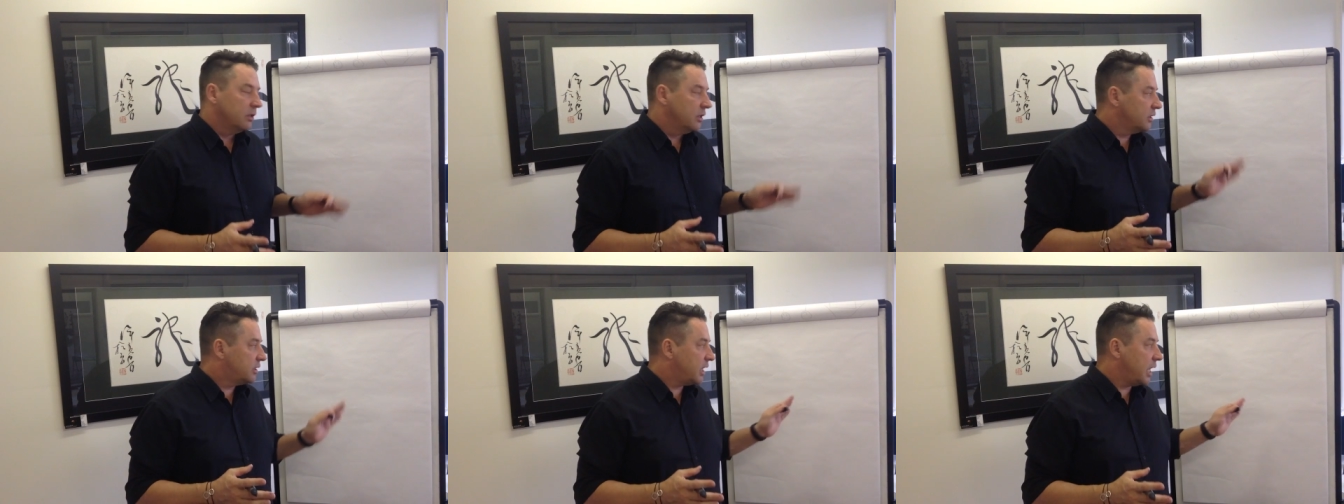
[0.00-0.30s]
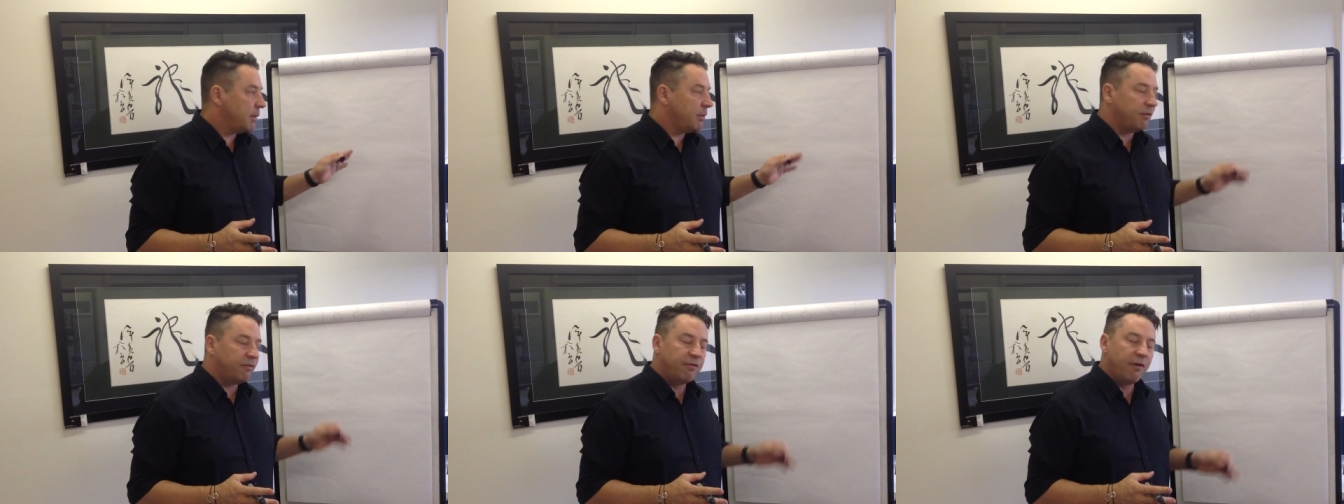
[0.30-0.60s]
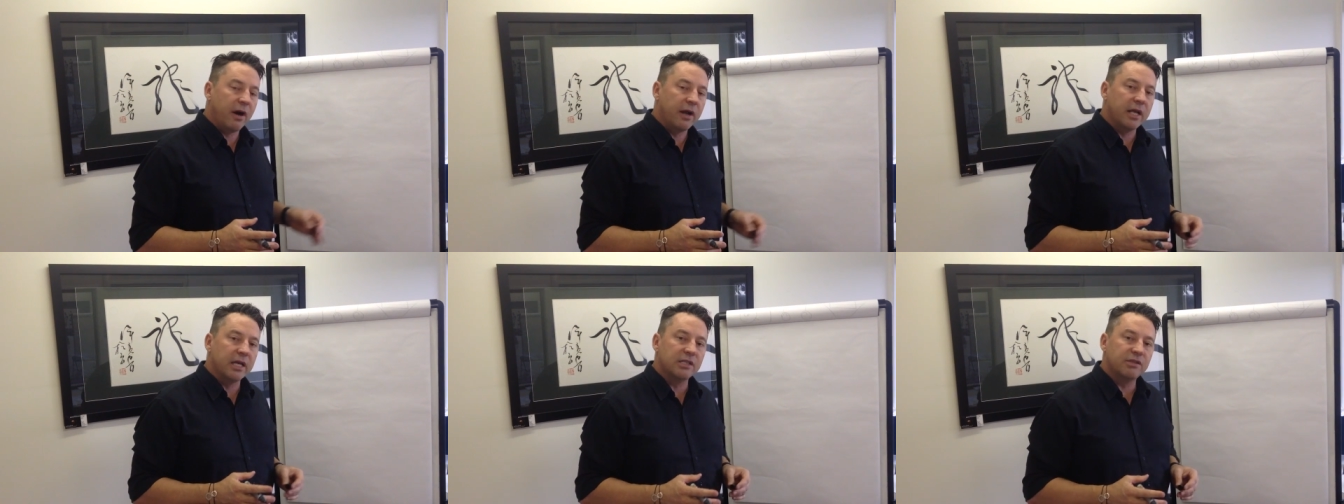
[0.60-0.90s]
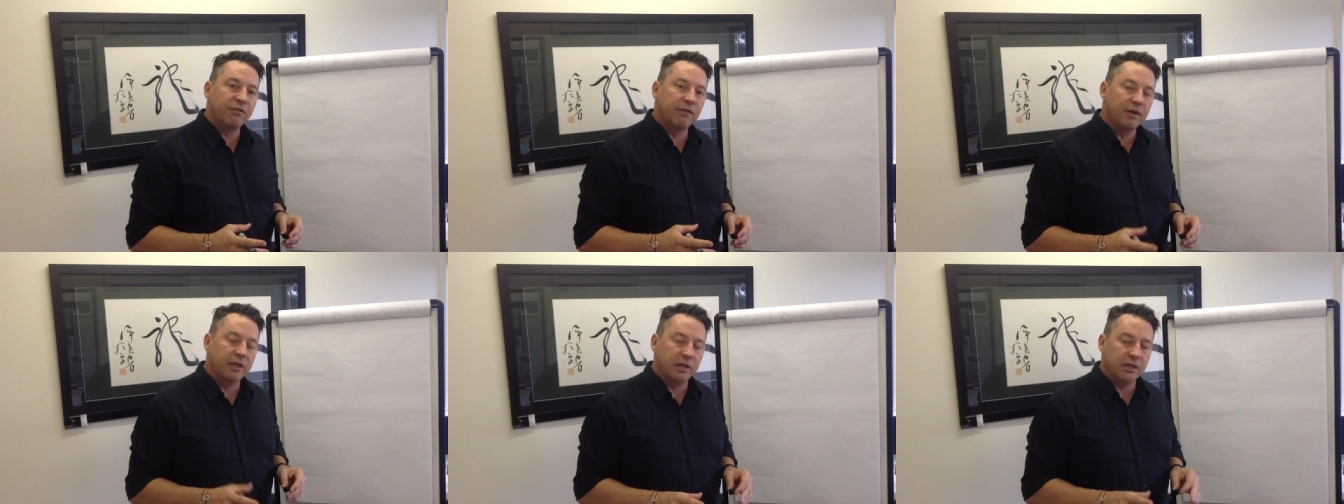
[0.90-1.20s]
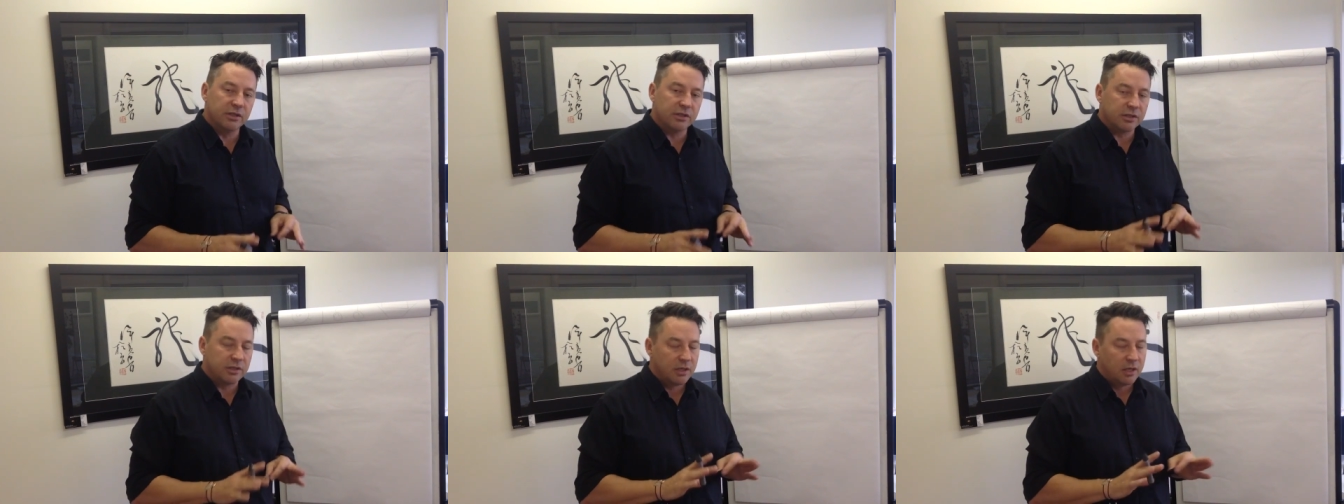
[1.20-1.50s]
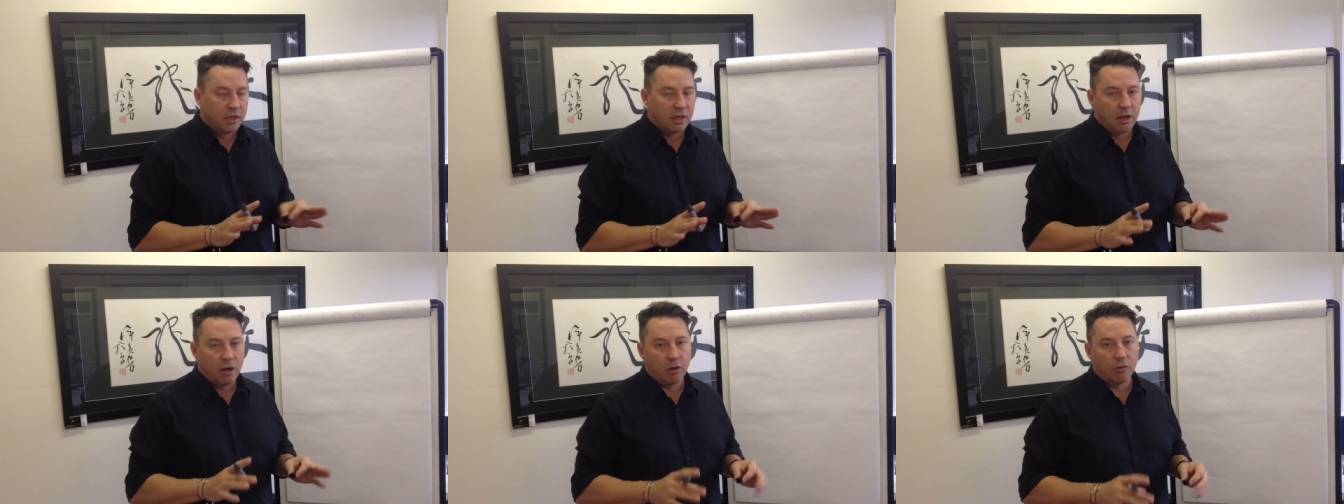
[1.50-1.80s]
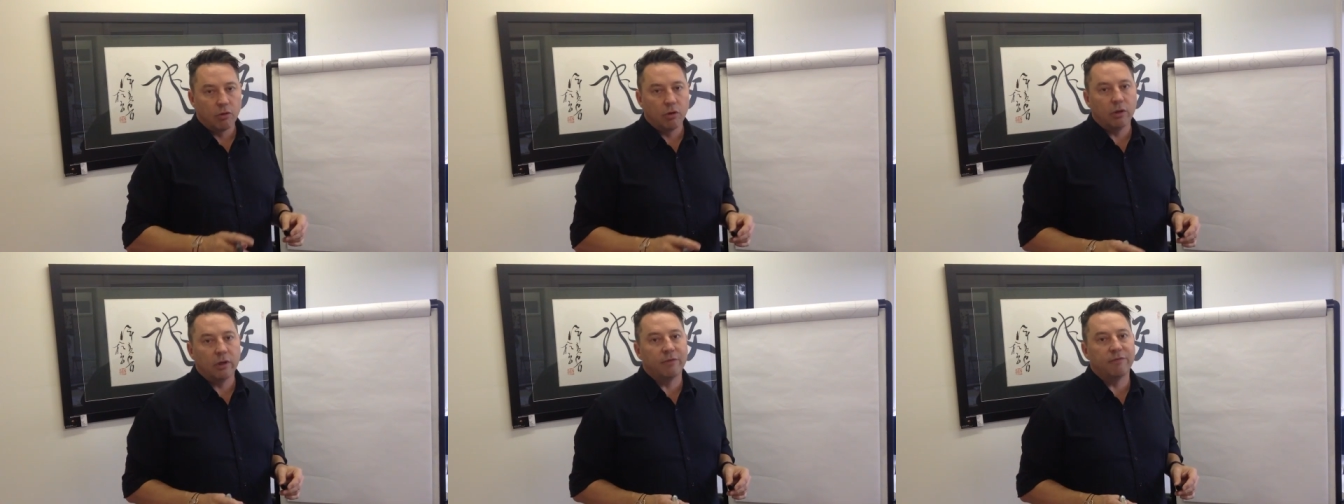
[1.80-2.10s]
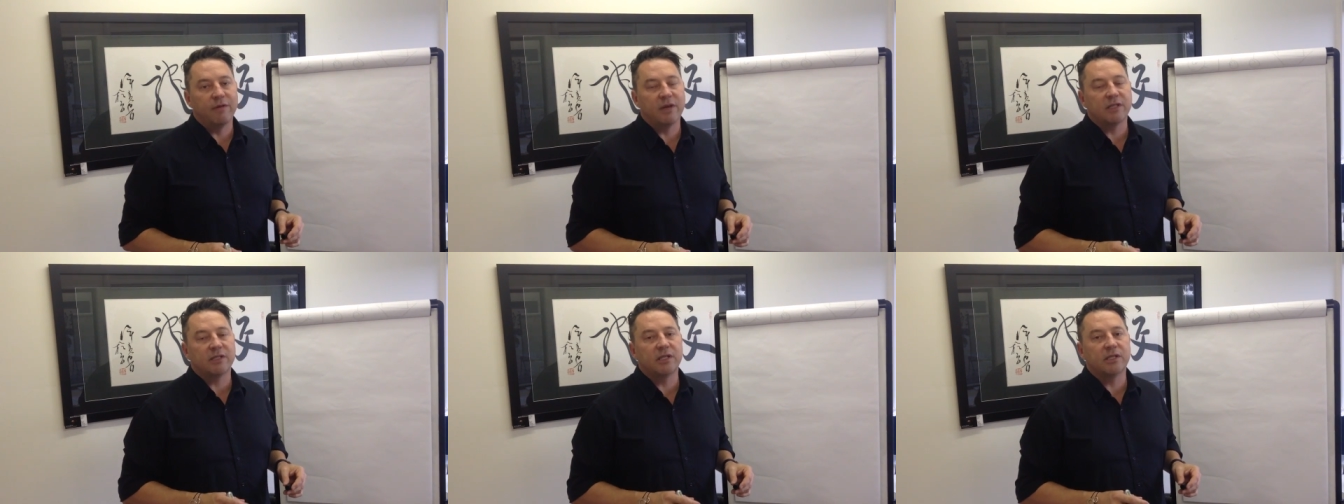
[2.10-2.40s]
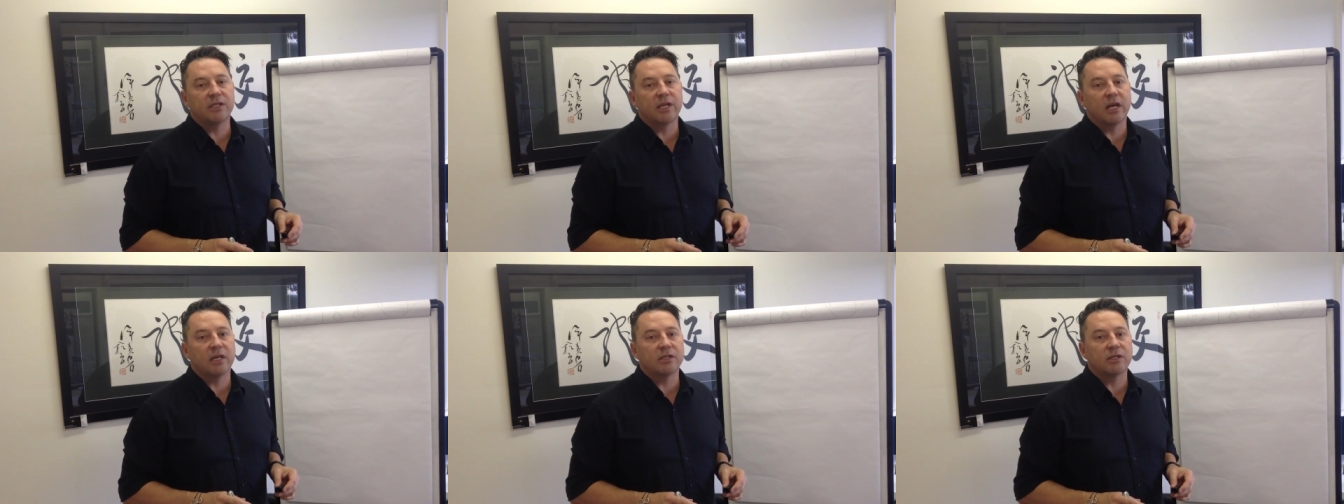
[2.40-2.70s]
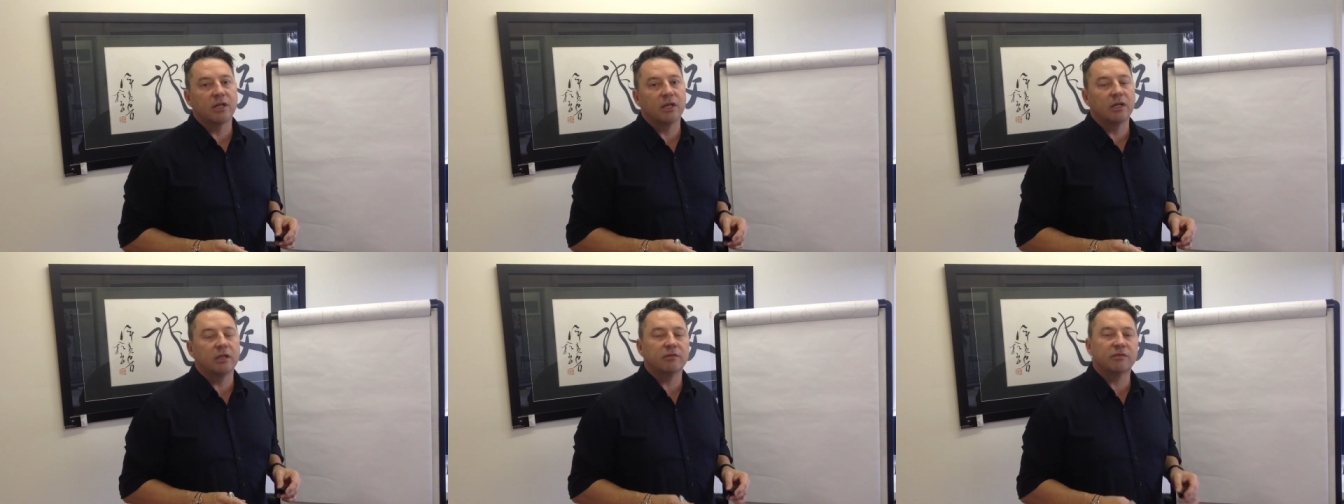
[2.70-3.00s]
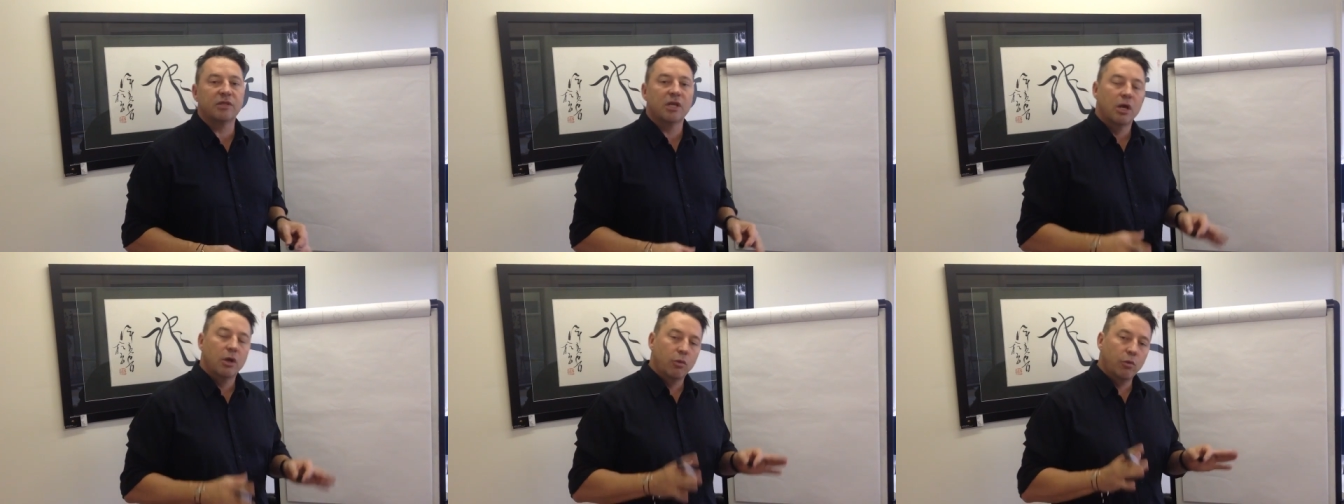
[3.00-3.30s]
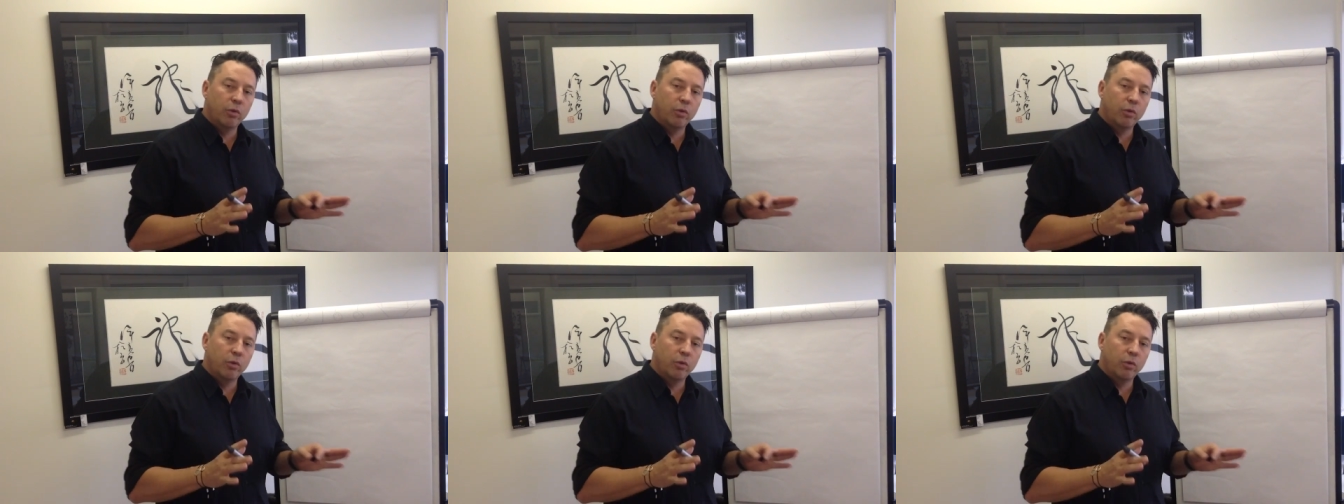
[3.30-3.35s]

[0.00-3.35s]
The team at Finance Fitness are all investors ourselves.